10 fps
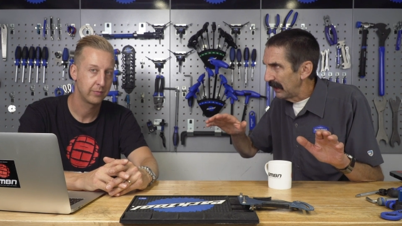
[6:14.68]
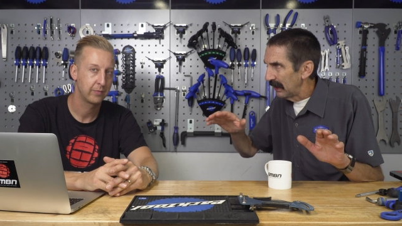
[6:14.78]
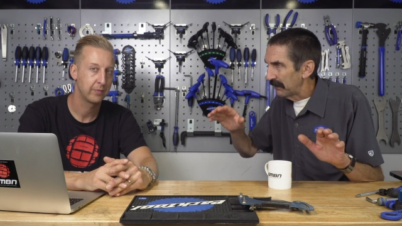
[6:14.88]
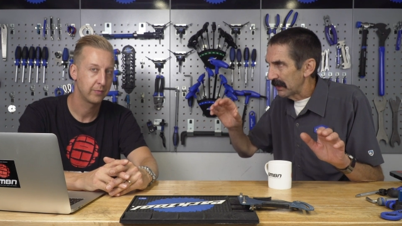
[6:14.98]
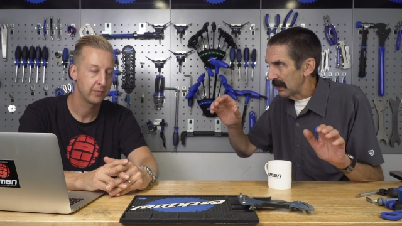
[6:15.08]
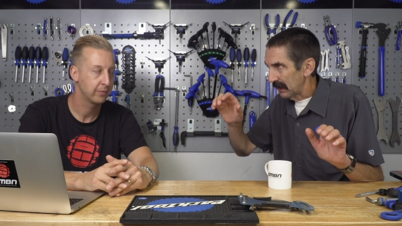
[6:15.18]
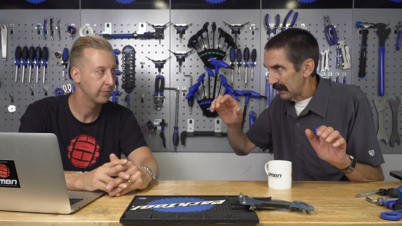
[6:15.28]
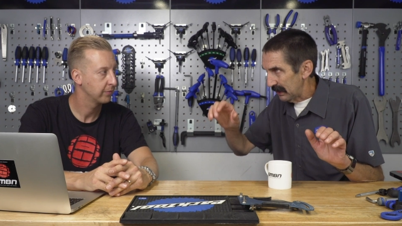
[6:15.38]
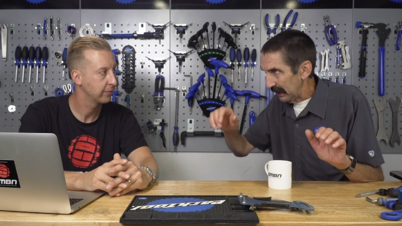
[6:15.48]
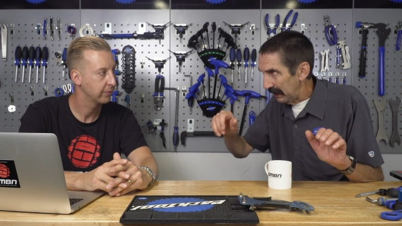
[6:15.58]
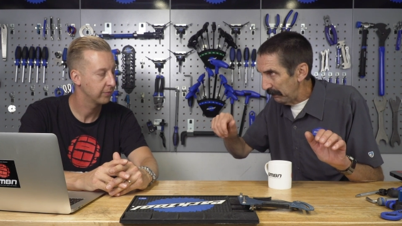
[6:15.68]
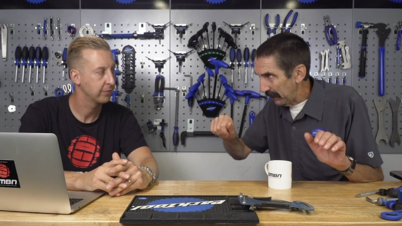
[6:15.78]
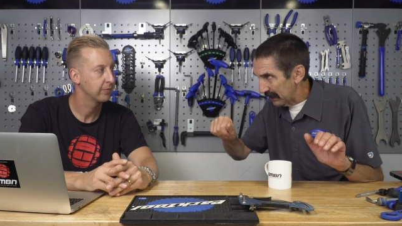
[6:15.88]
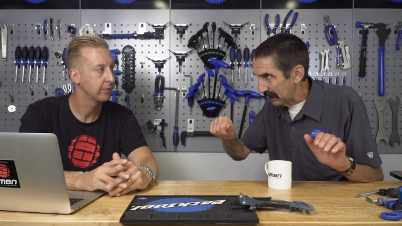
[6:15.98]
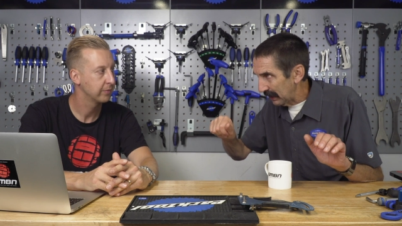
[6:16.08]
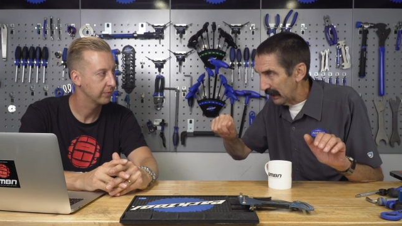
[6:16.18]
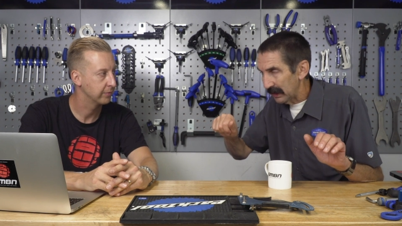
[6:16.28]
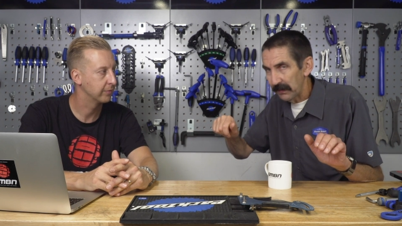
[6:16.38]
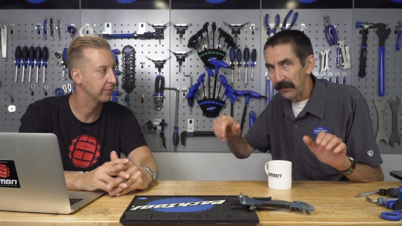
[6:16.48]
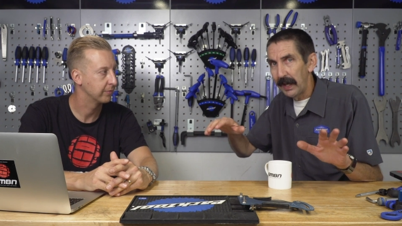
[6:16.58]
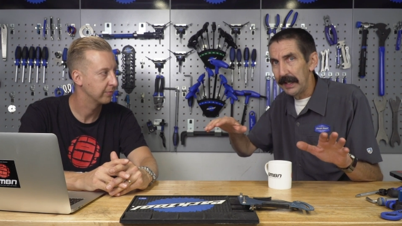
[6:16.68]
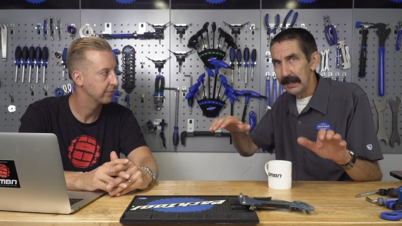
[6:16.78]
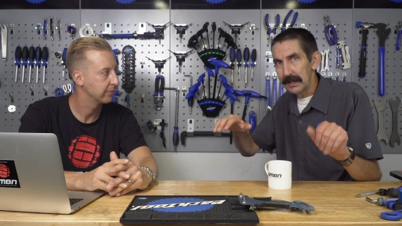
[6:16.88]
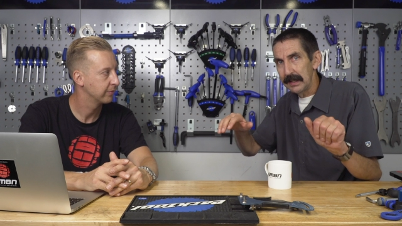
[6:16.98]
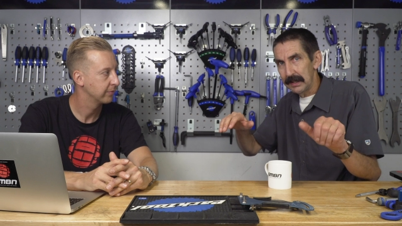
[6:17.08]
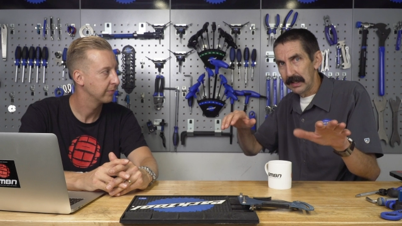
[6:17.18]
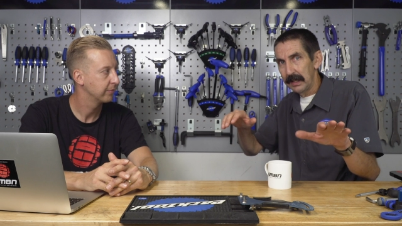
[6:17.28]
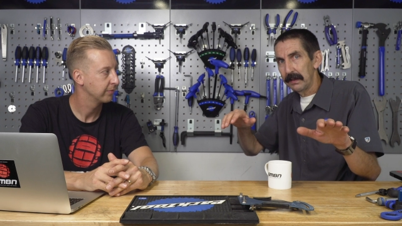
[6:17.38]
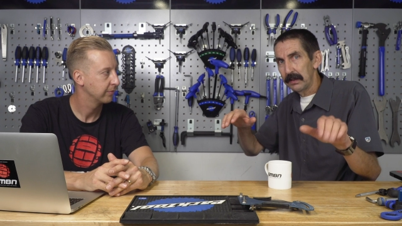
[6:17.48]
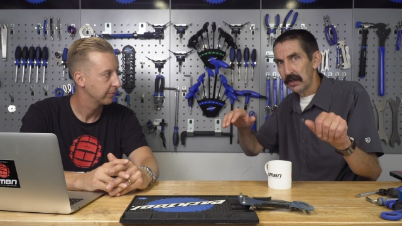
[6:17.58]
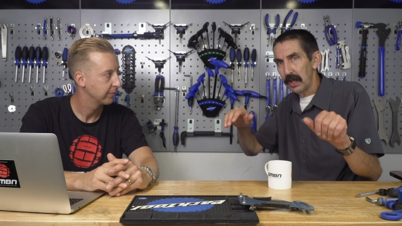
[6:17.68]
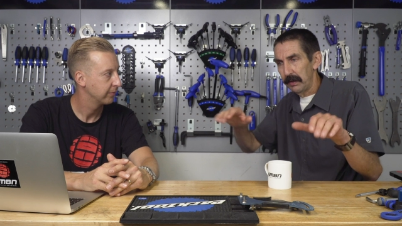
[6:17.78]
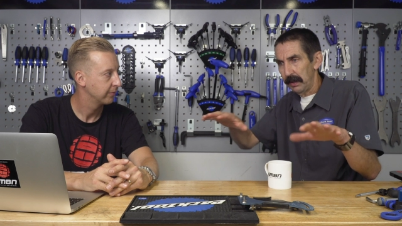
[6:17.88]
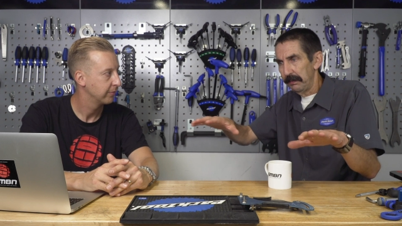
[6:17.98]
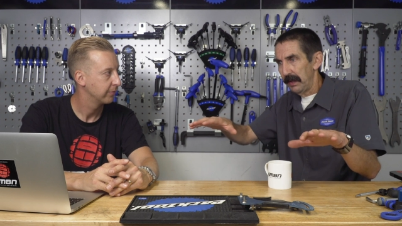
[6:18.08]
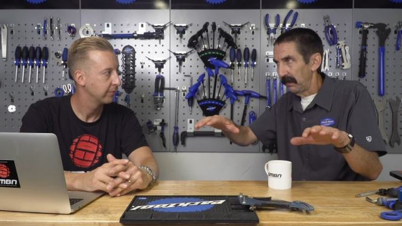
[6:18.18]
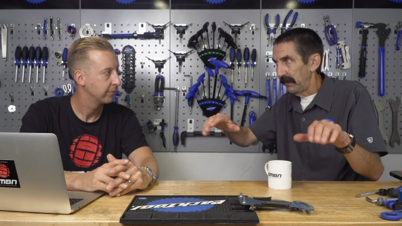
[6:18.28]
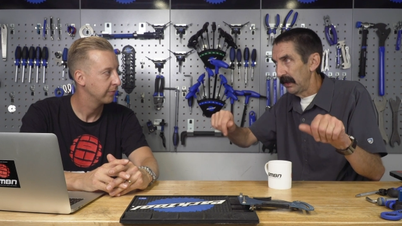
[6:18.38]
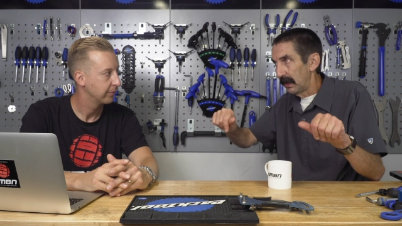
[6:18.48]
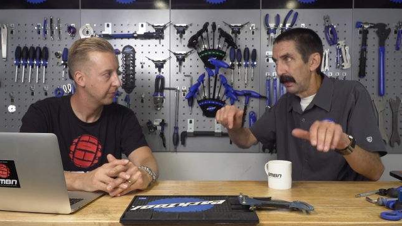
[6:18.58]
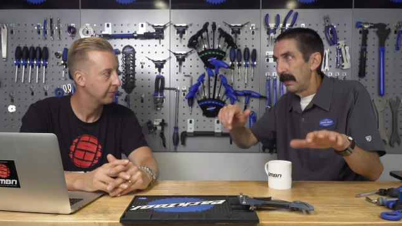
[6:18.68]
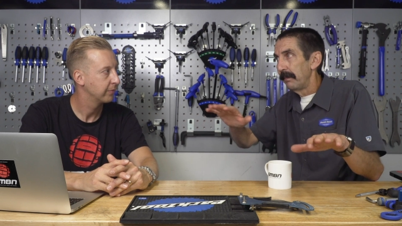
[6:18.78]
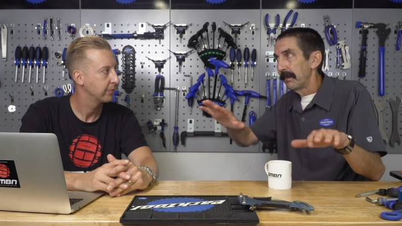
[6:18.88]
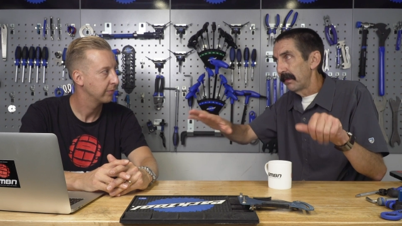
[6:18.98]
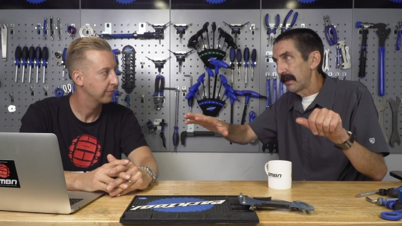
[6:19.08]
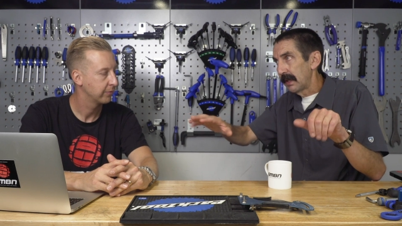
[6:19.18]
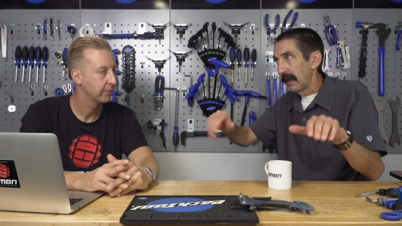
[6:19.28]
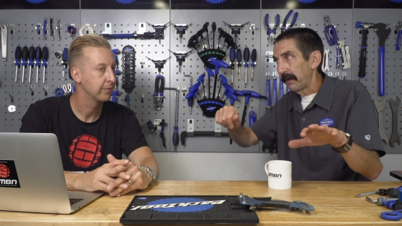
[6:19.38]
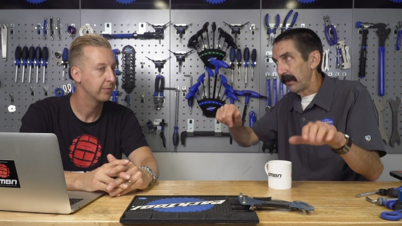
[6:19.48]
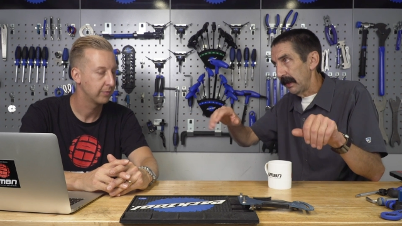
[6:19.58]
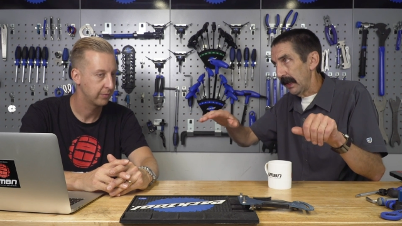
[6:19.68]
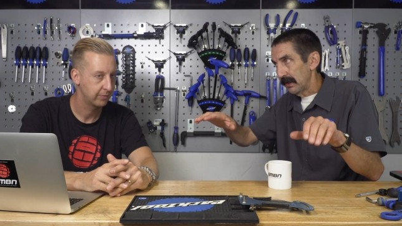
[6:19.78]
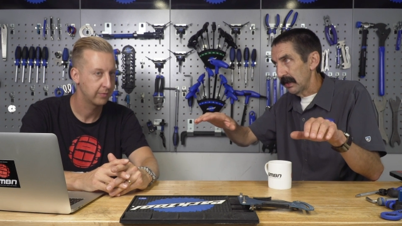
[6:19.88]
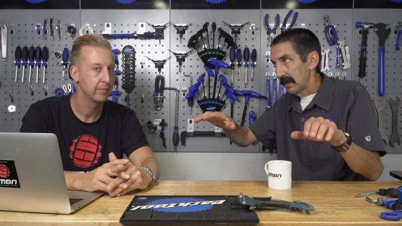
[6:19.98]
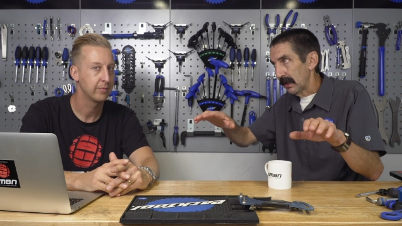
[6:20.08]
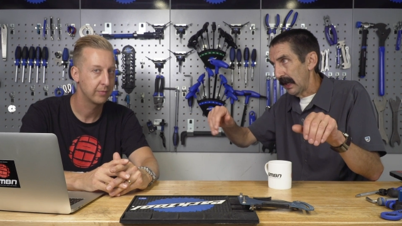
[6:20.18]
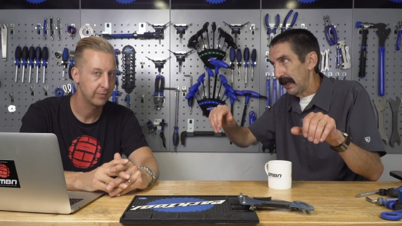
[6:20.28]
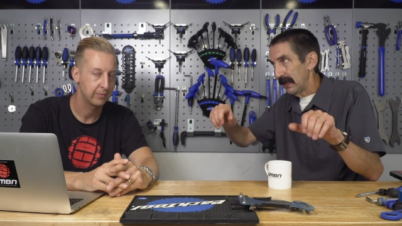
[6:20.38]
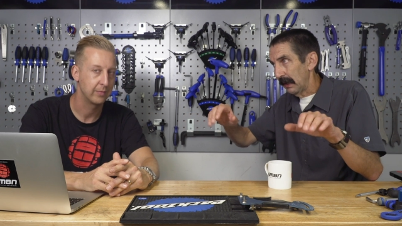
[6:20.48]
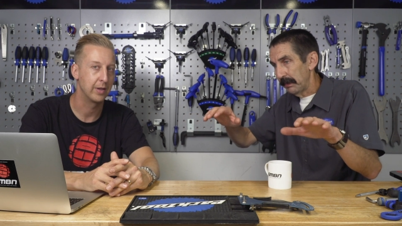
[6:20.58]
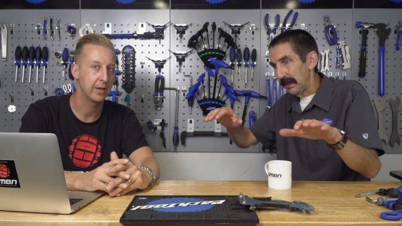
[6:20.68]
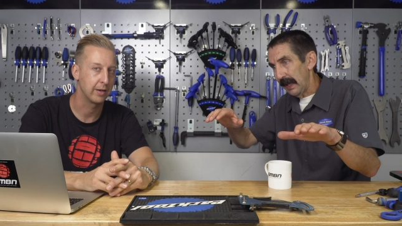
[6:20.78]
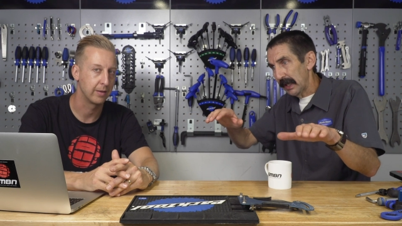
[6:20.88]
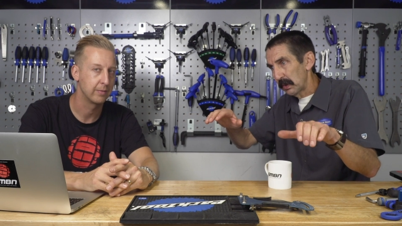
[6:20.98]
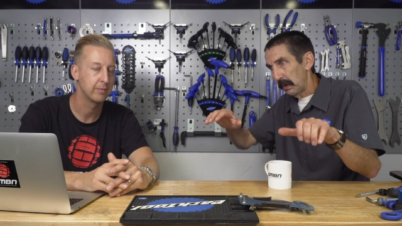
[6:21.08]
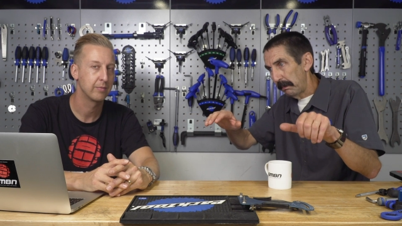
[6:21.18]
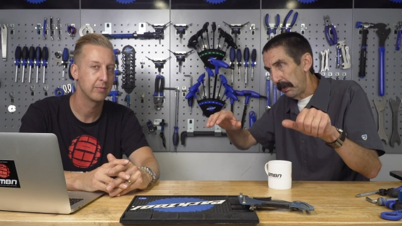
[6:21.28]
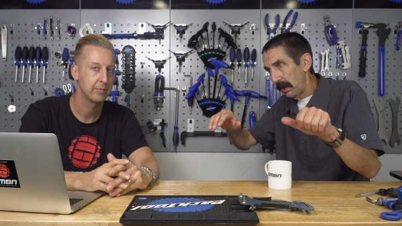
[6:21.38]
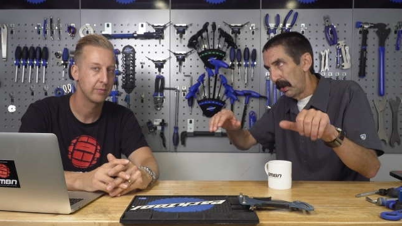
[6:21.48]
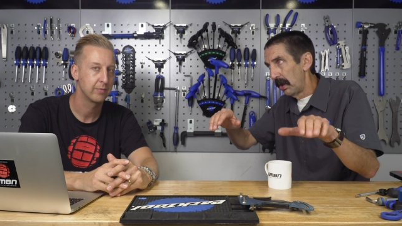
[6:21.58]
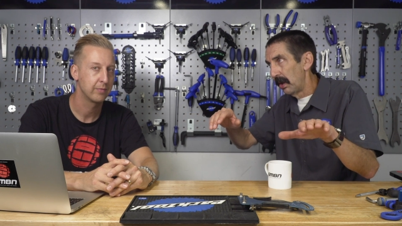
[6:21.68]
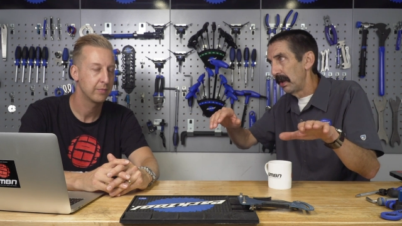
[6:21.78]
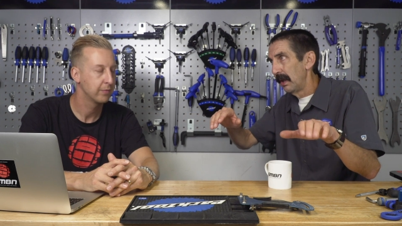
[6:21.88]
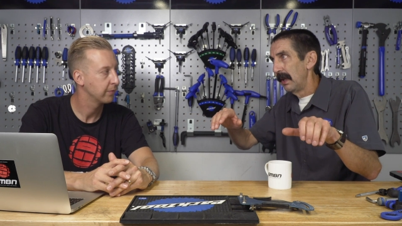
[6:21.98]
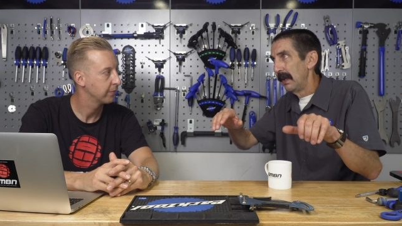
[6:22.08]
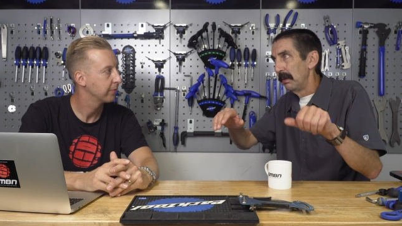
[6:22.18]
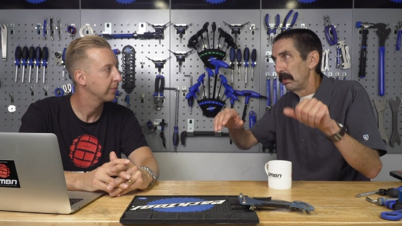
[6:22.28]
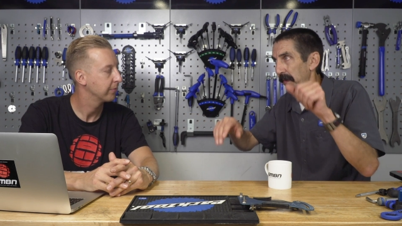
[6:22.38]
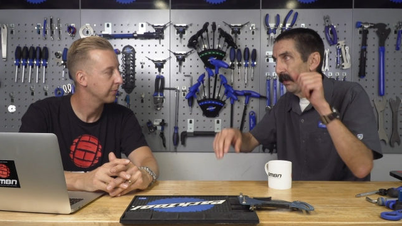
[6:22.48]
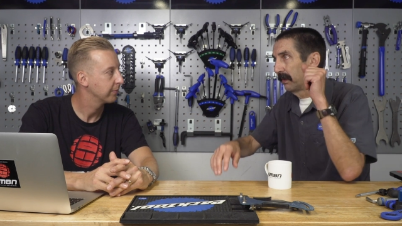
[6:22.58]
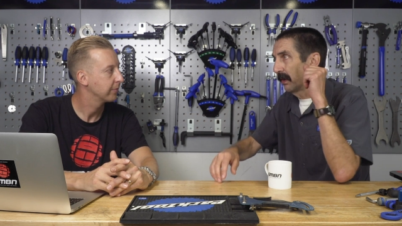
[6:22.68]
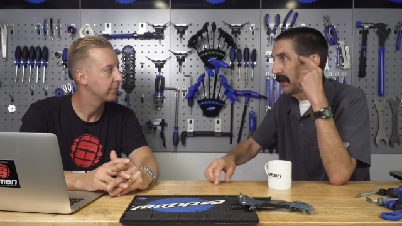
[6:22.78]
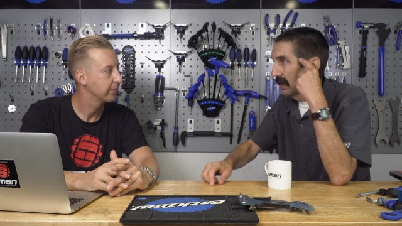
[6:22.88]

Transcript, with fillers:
Speaker 1: If it's a sticky piston in the mm -hmm. front, it's it's gonna show they'll, they'll feel different, not just the contact, yeah. the actual pull will feel very